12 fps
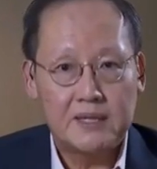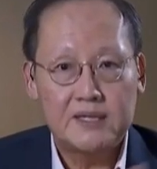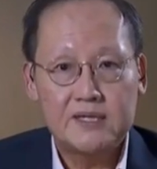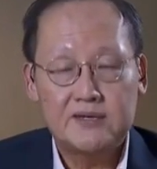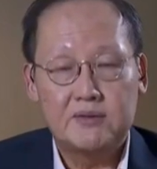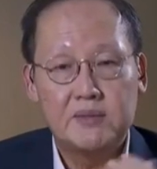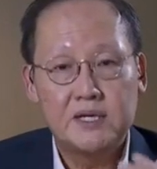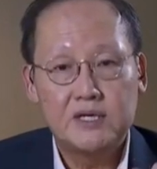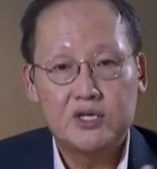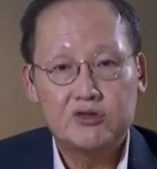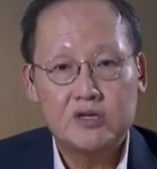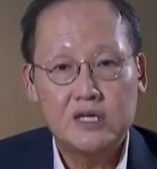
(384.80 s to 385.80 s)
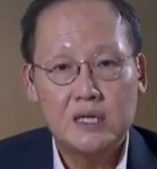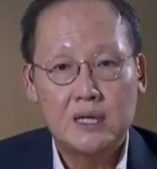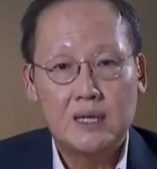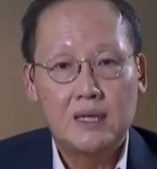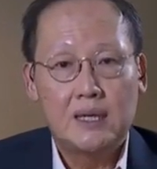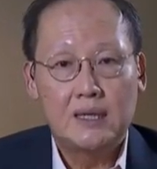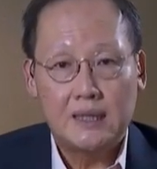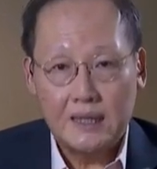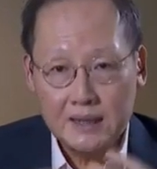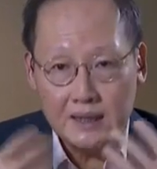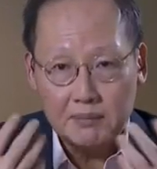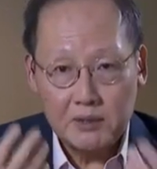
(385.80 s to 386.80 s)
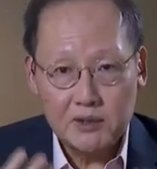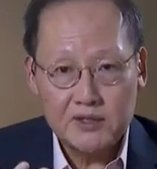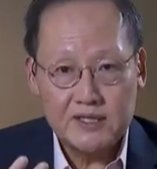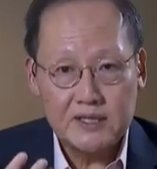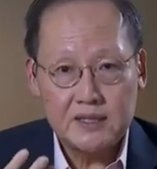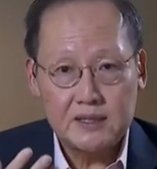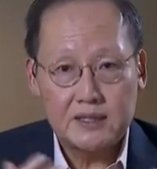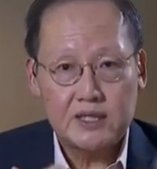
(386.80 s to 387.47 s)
partners from industry and NWC, the